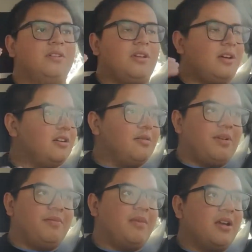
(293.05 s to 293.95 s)
talk
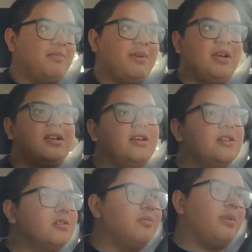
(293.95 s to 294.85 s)
about my
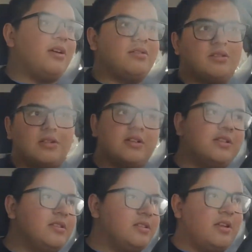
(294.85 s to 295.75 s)
opinions about
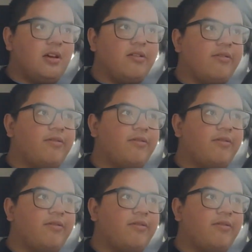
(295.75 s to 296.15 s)
certain stuff